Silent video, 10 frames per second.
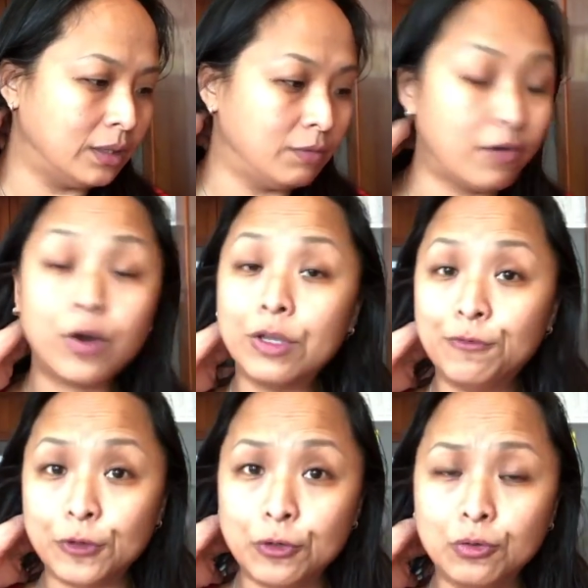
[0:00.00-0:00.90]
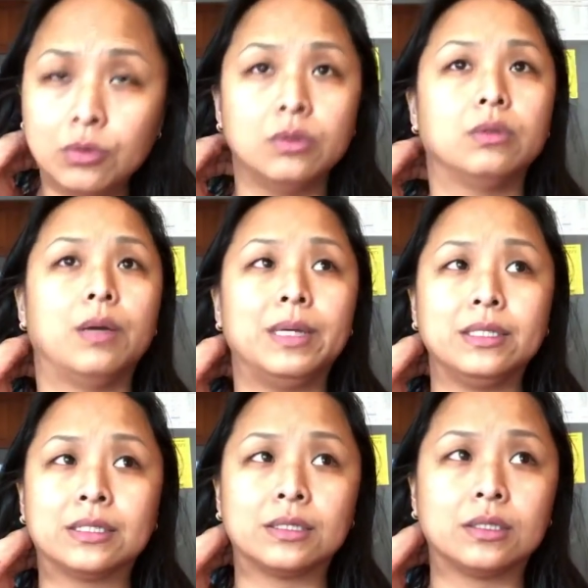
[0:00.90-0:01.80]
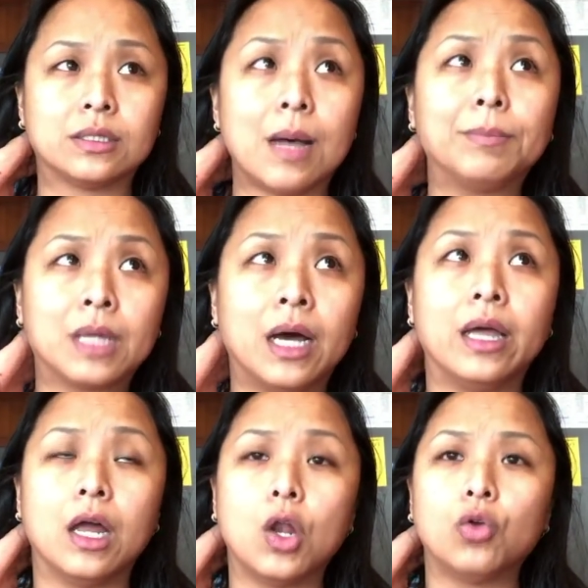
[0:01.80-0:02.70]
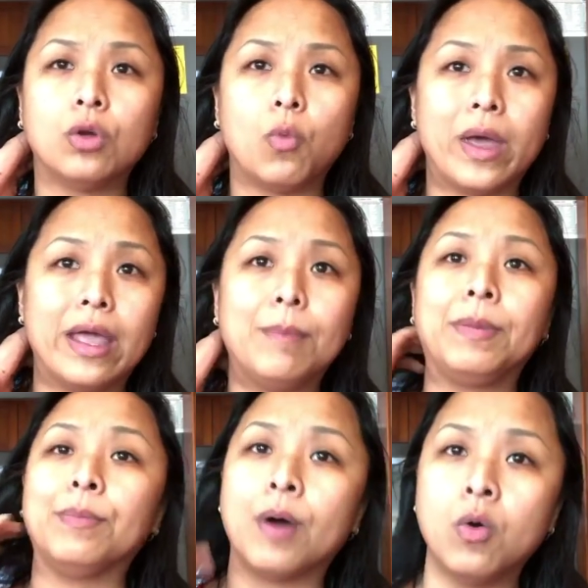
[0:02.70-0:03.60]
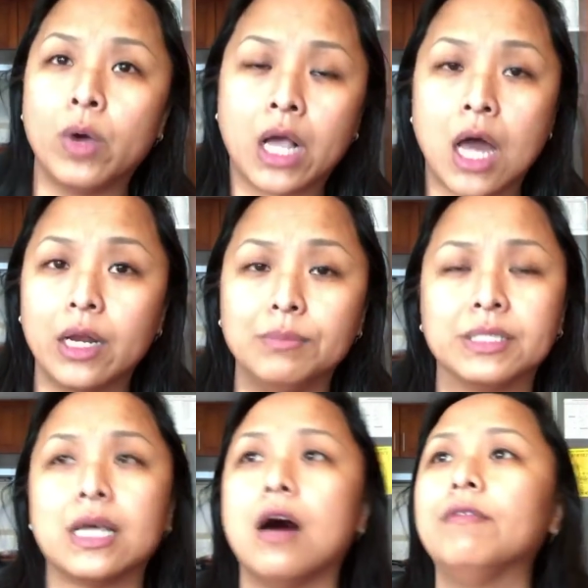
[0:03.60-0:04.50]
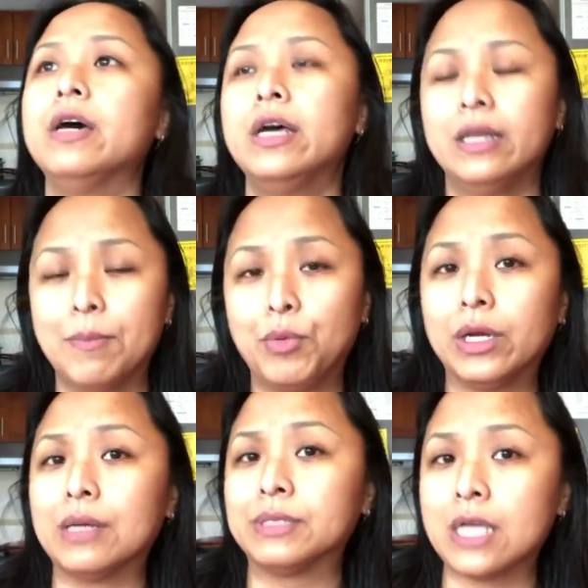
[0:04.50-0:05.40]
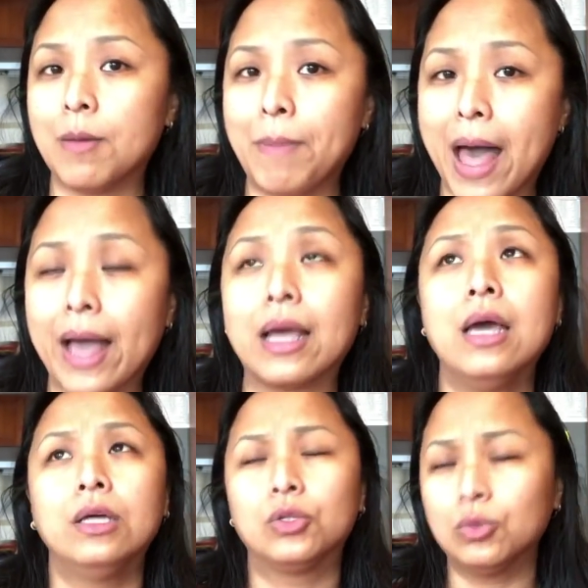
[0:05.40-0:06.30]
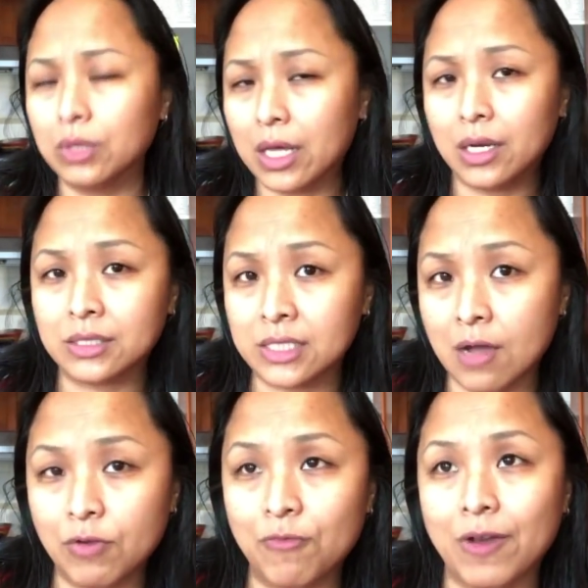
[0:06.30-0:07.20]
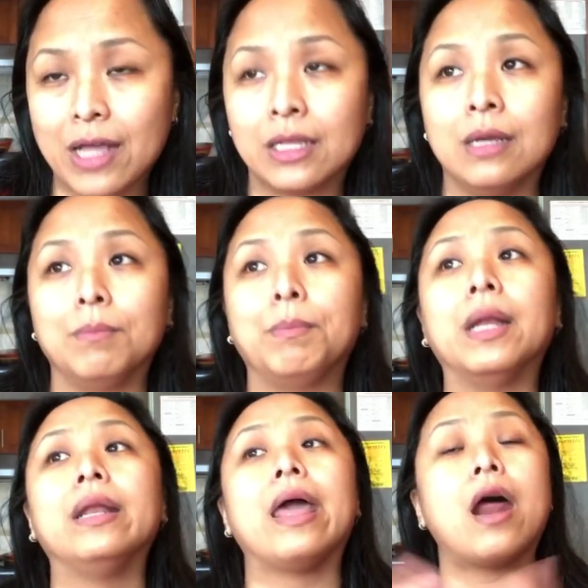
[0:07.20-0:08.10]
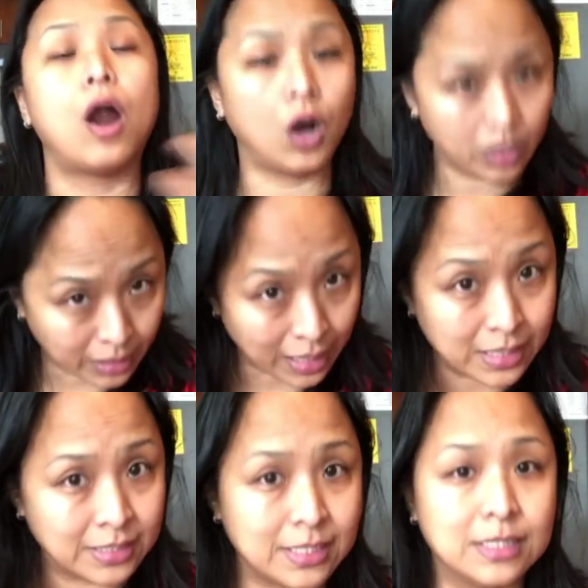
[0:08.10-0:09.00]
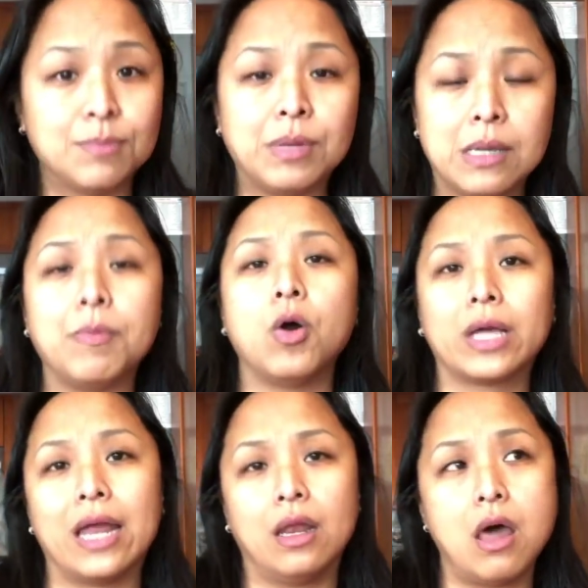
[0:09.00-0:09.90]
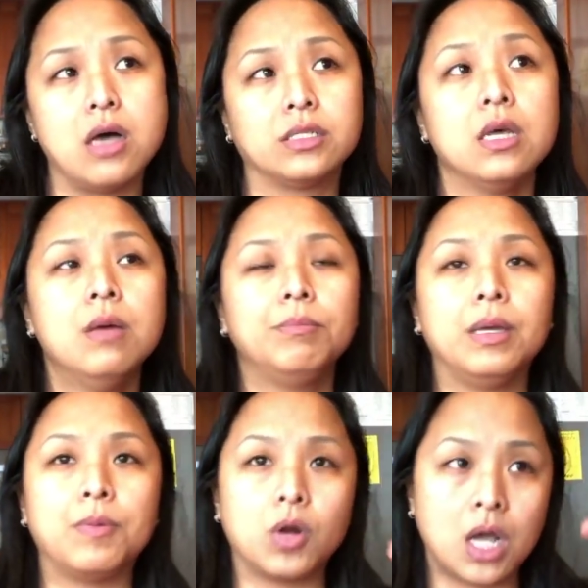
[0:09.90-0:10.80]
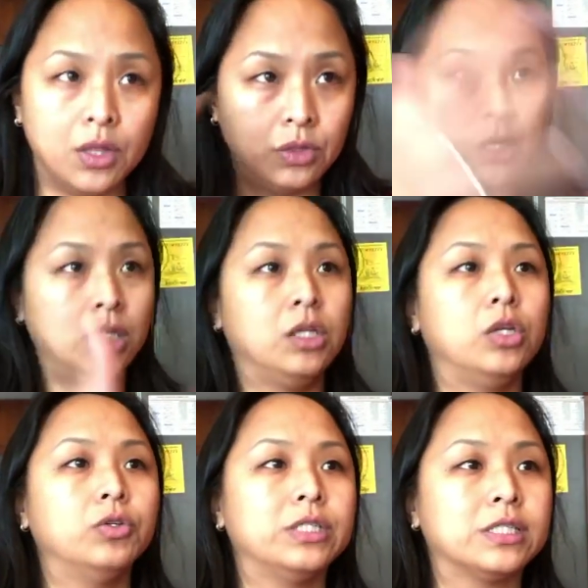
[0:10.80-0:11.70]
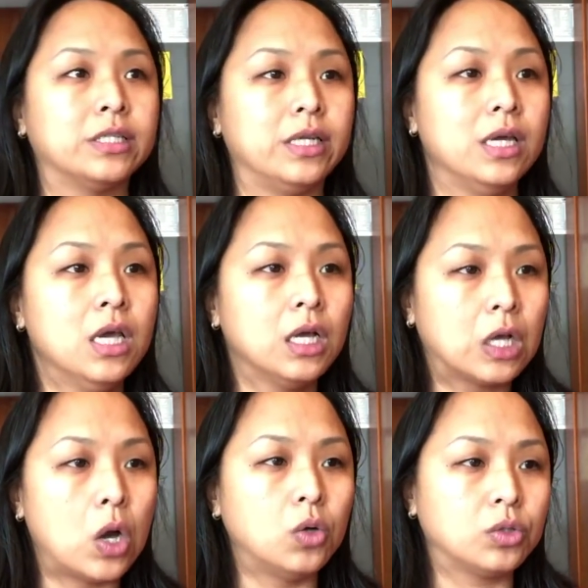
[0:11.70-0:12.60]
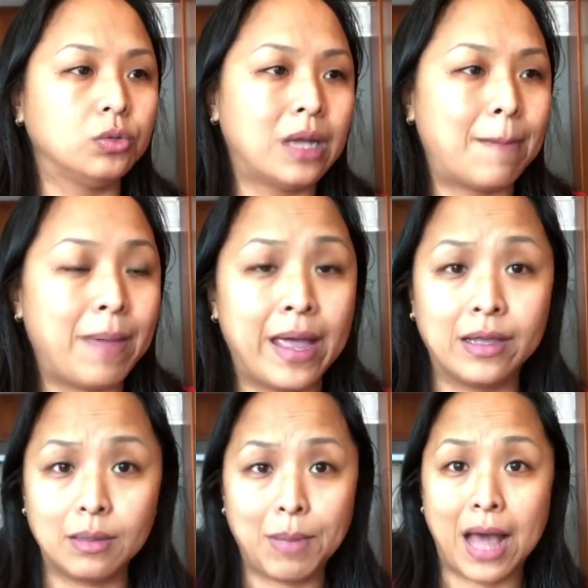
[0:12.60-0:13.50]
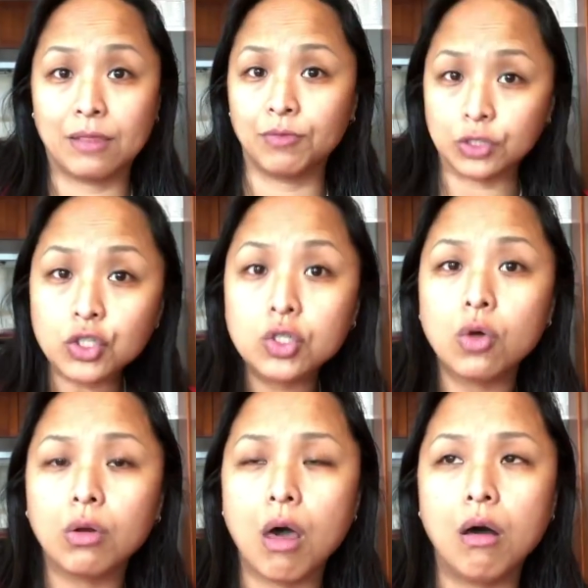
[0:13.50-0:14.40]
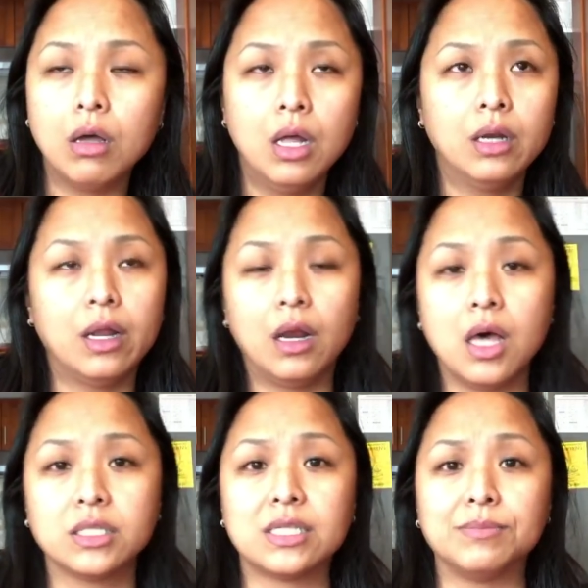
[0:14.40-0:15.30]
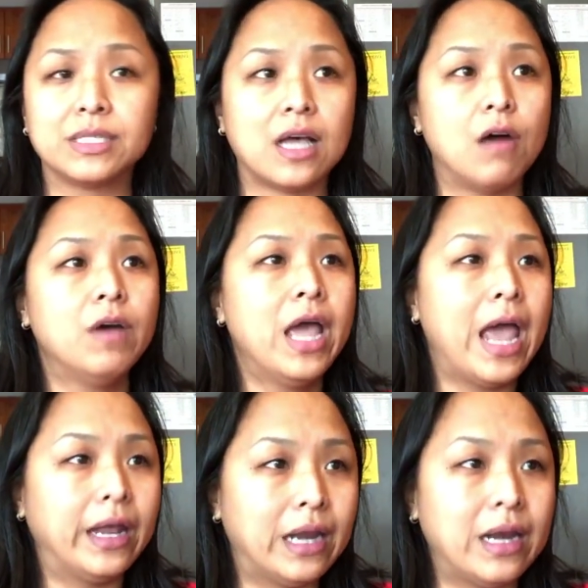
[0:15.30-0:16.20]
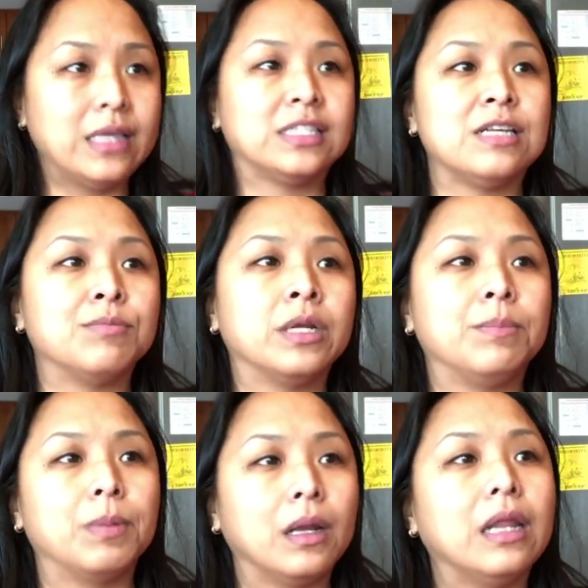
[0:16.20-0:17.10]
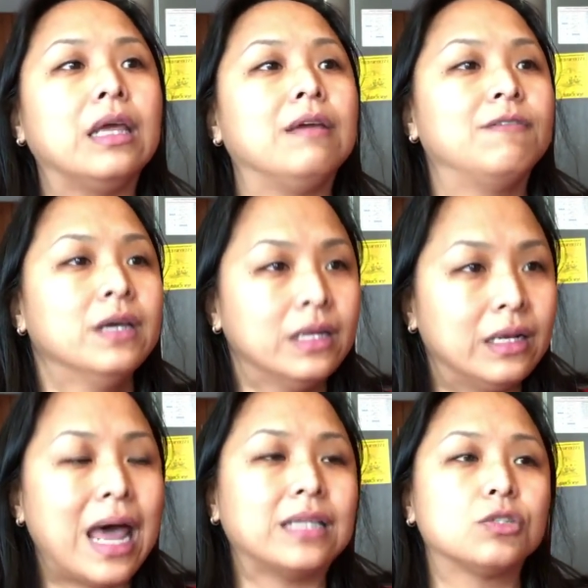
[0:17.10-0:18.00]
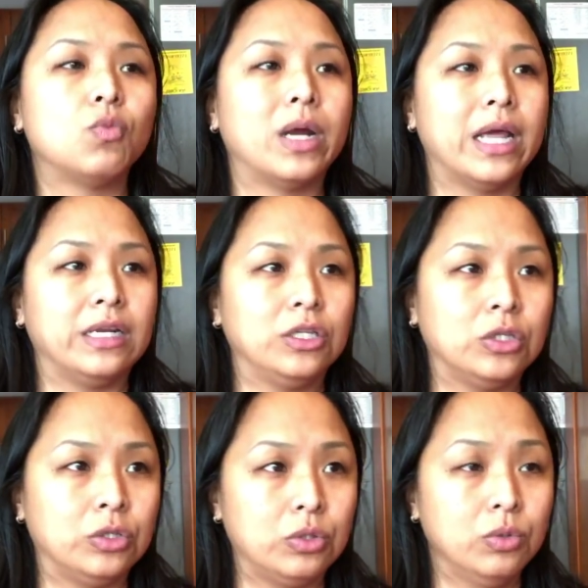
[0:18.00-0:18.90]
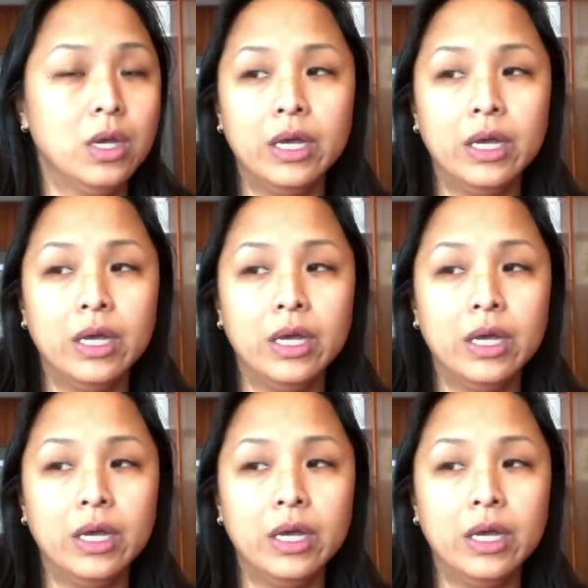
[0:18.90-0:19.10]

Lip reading: very few. Sometime along the way, people will cut themselves, they bring themselves back, do a lot of self-reflecting, but there are cases people get lost. People continuously go to that path for so long, they lost themselves, and then they simply believe that's what I need to do.